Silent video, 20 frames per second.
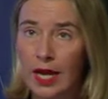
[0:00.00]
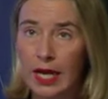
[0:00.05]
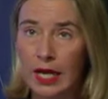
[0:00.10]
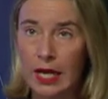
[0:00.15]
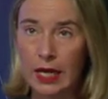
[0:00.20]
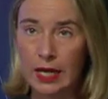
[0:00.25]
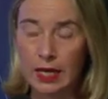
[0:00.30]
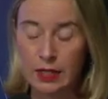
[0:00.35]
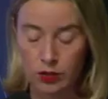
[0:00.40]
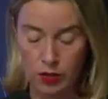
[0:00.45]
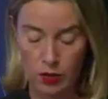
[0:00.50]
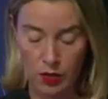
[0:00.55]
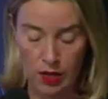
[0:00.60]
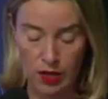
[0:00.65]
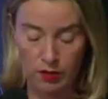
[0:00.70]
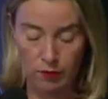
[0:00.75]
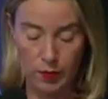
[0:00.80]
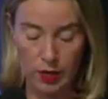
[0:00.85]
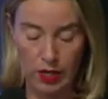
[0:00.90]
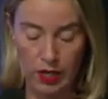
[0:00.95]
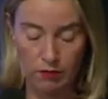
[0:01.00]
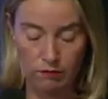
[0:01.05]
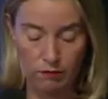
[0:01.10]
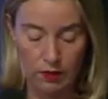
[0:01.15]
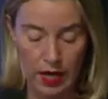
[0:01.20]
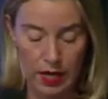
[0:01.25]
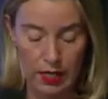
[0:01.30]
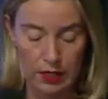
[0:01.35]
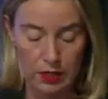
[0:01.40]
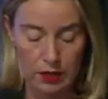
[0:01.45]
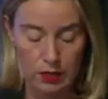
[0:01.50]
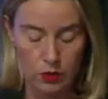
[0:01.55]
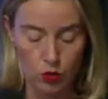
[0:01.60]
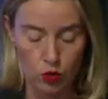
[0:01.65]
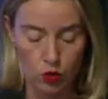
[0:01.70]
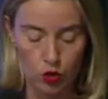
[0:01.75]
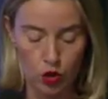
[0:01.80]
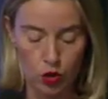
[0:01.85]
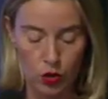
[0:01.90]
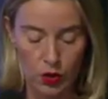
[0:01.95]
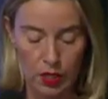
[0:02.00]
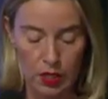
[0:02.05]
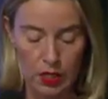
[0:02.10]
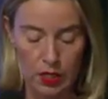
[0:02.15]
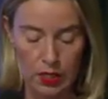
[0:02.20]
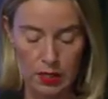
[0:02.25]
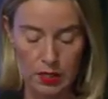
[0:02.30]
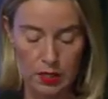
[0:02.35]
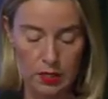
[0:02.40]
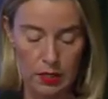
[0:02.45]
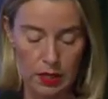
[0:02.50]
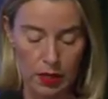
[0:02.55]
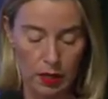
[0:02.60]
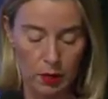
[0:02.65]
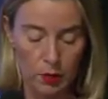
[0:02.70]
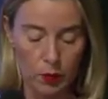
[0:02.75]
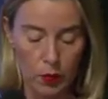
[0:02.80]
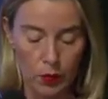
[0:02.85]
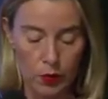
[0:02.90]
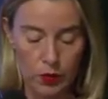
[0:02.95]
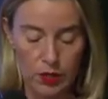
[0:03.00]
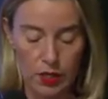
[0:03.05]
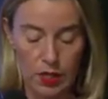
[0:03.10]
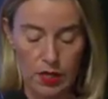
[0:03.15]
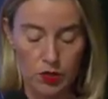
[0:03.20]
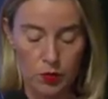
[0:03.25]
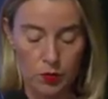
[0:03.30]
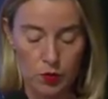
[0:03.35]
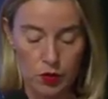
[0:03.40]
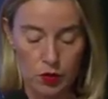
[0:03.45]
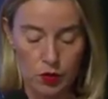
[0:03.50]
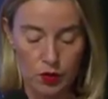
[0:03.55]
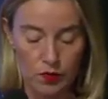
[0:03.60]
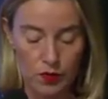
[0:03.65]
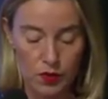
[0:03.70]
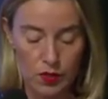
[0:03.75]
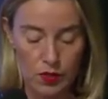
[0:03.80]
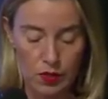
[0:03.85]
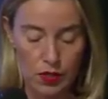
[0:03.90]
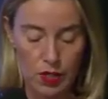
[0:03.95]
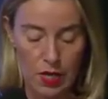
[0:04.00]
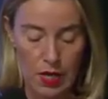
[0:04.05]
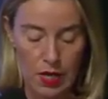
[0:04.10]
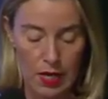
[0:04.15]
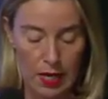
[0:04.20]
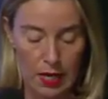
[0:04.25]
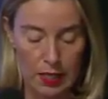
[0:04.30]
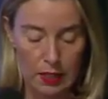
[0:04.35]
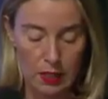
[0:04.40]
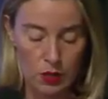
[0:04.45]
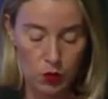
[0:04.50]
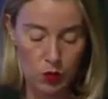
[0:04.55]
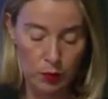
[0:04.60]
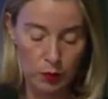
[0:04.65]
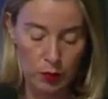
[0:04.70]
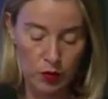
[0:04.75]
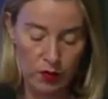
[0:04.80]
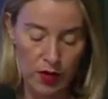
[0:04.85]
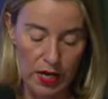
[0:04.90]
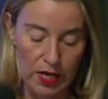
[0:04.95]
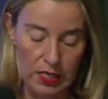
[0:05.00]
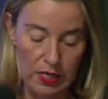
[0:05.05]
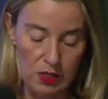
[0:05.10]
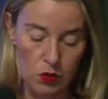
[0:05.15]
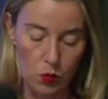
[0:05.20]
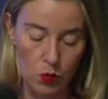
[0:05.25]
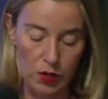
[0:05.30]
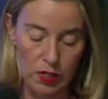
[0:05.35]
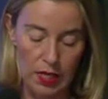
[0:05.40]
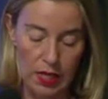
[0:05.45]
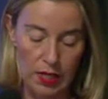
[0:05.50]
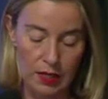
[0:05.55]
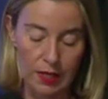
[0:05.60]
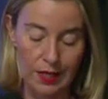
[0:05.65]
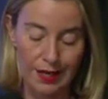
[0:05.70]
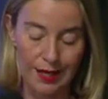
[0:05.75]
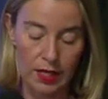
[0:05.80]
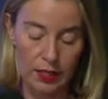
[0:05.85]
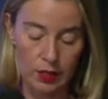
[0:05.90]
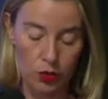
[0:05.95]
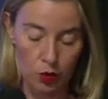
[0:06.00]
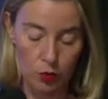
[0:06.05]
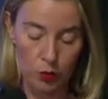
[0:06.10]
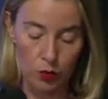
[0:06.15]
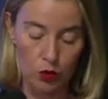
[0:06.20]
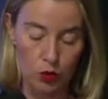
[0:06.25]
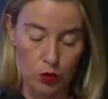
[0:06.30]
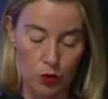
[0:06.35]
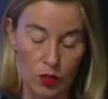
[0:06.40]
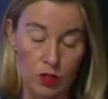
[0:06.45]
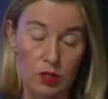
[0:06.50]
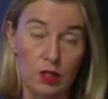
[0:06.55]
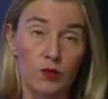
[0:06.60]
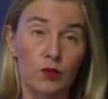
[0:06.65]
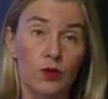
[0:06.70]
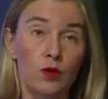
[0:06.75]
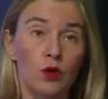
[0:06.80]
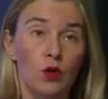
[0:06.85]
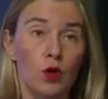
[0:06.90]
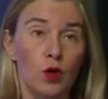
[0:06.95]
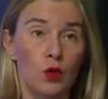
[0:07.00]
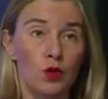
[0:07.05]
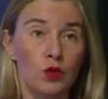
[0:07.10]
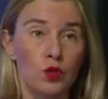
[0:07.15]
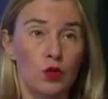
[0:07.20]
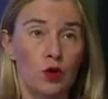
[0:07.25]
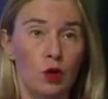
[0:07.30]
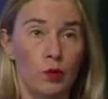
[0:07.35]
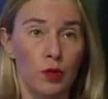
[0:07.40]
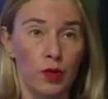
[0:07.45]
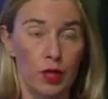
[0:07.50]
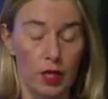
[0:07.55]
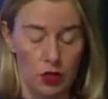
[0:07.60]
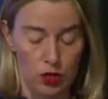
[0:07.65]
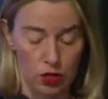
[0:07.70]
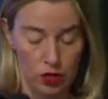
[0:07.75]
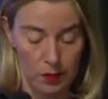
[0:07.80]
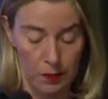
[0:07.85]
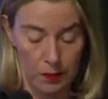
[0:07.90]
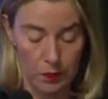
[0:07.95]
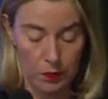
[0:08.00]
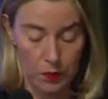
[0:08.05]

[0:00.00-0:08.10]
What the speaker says: and NATO have been invited to join its steering board as observers, and this will provide us with yet another opportunity for close cooperation.